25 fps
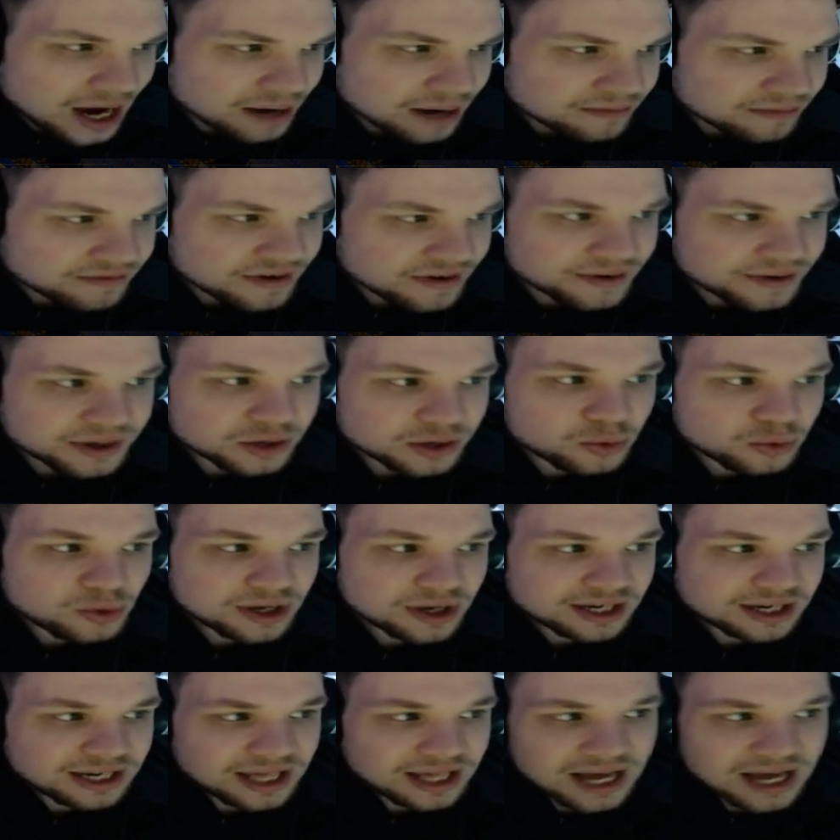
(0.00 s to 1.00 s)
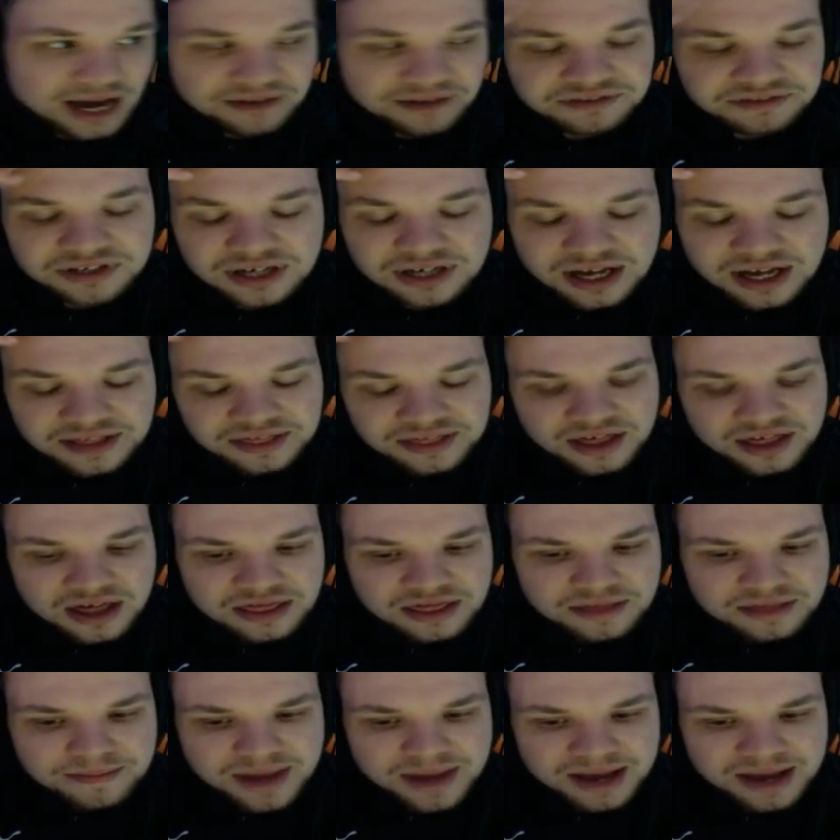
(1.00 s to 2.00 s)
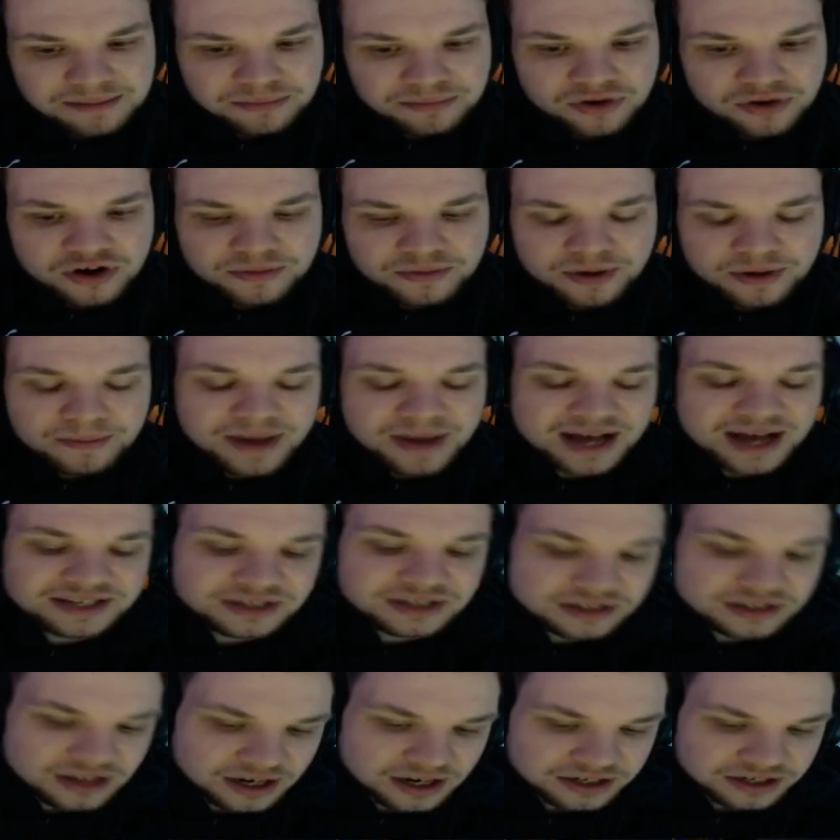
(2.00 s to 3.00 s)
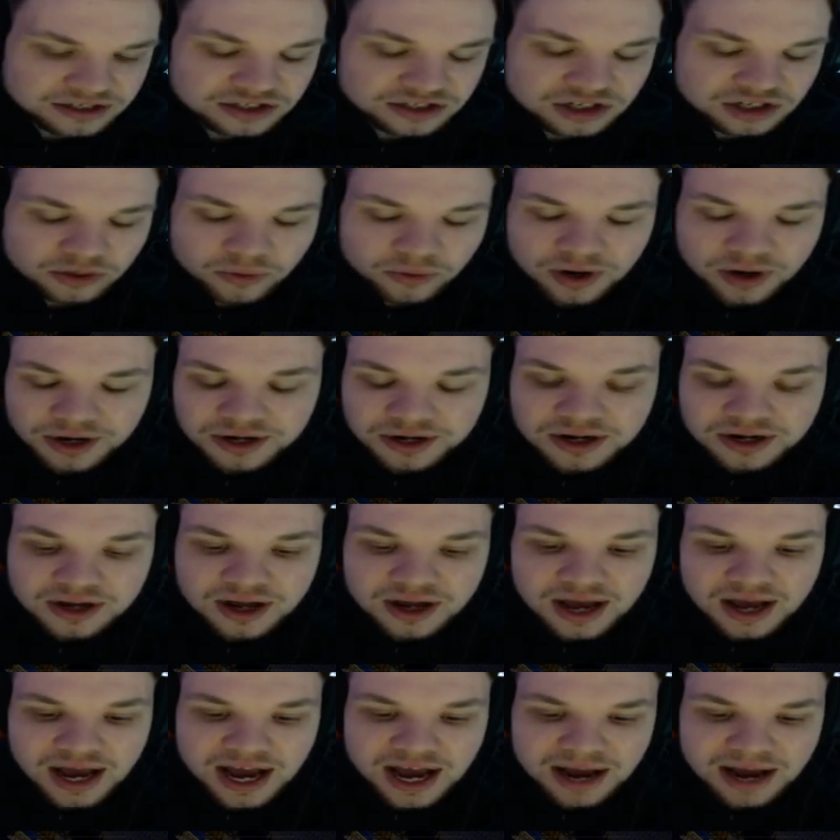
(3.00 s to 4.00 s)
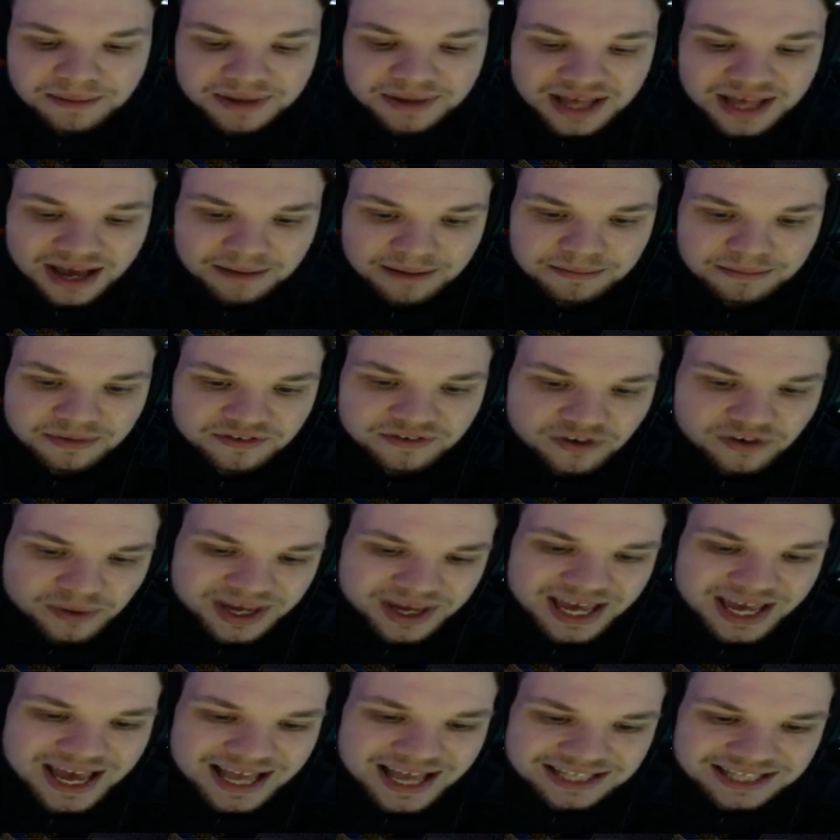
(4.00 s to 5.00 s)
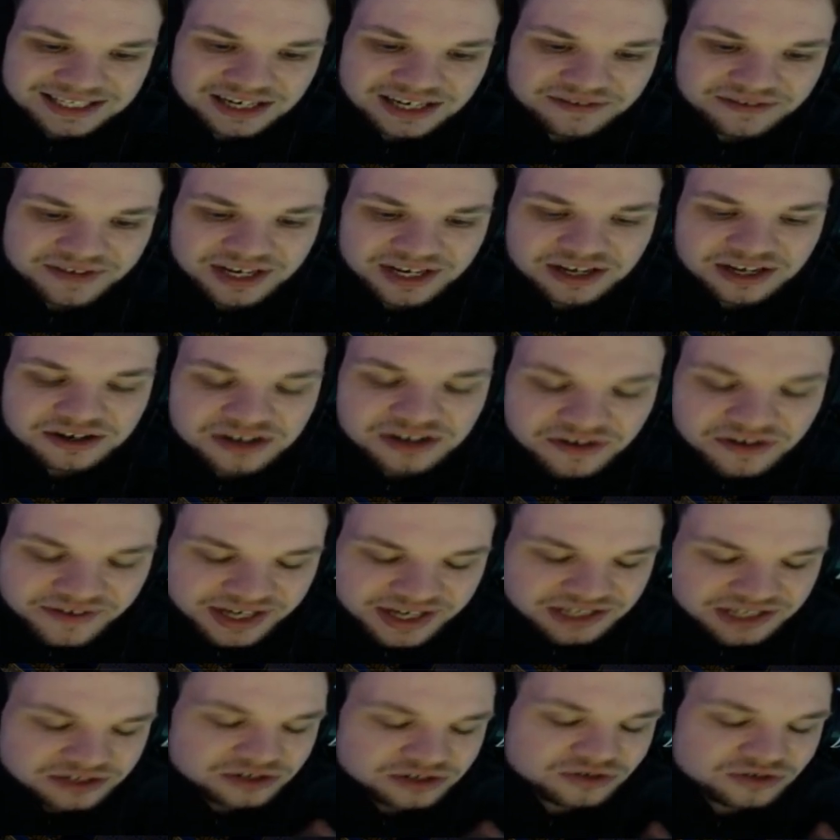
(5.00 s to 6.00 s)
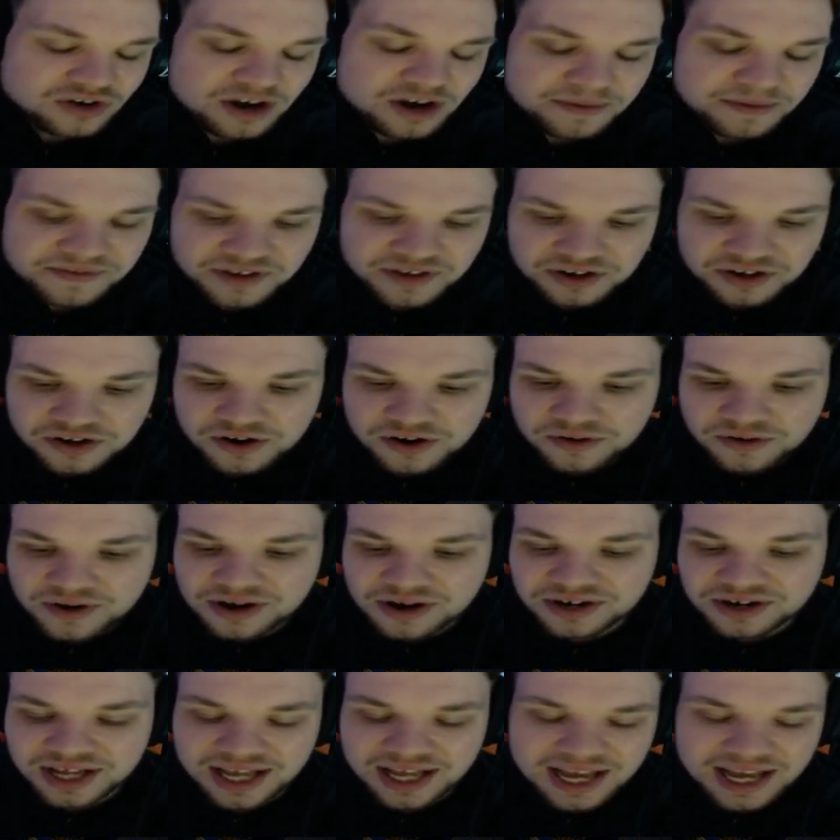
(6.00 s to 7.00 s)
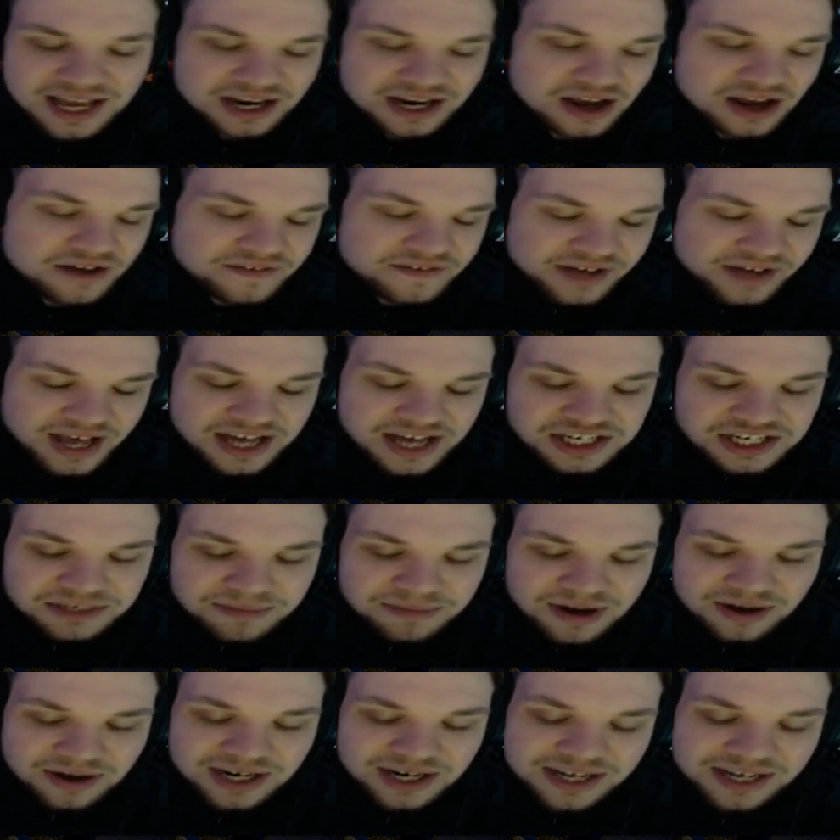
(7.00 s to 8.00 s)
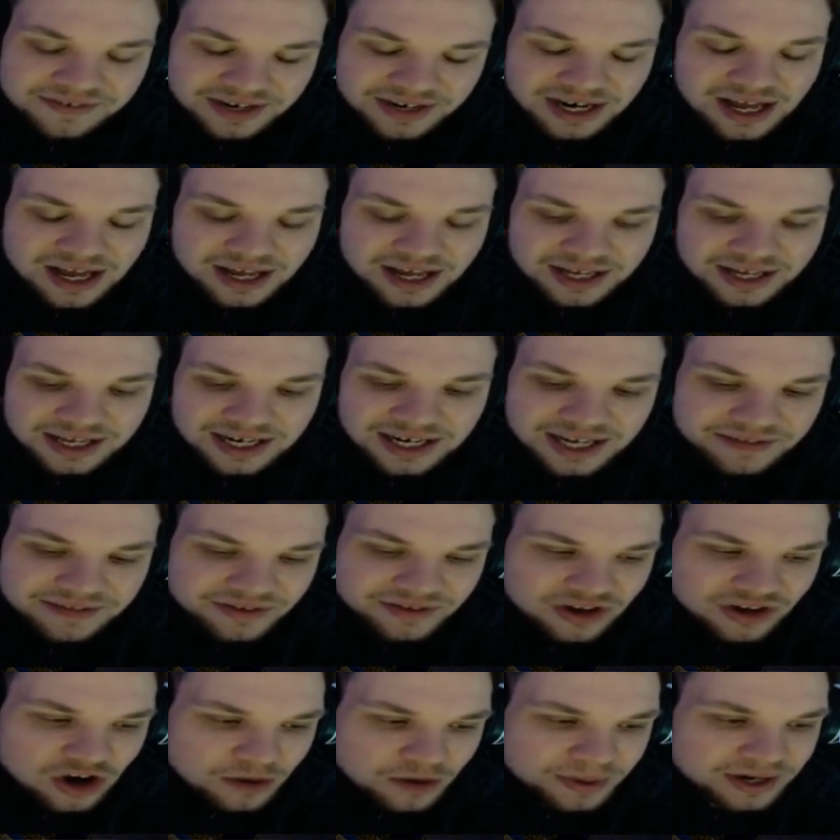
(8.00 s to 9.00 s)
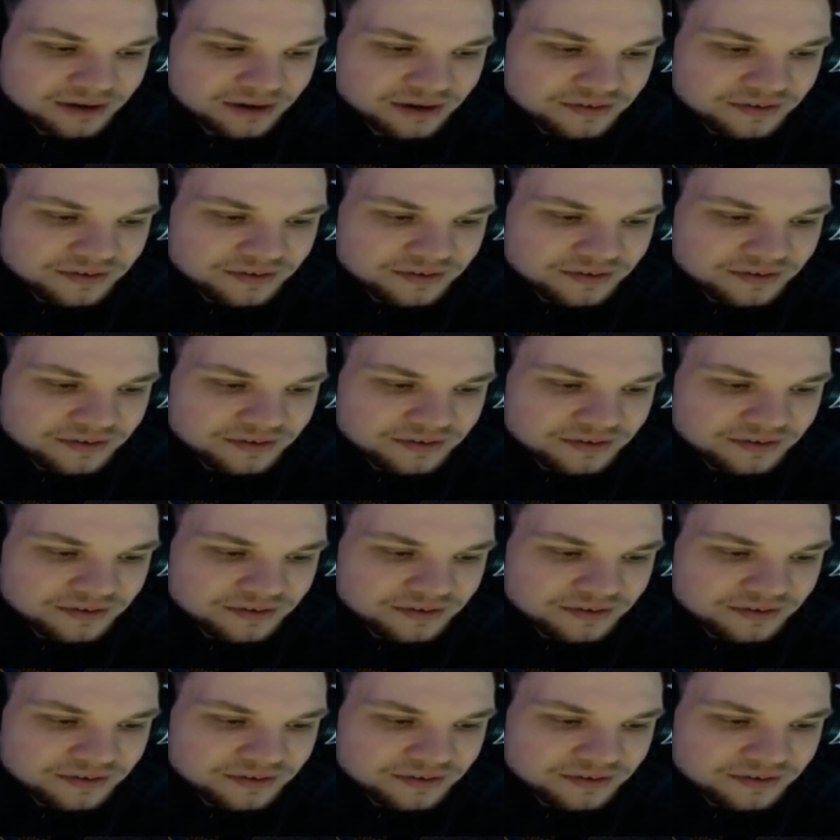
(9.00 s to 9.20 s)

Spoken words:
very quickly after like the main promo packs are done and so on. But yeah, before we get into the video, don't forget to subscribe if you're new around here, hit notification bell, leave a like, leave a comment of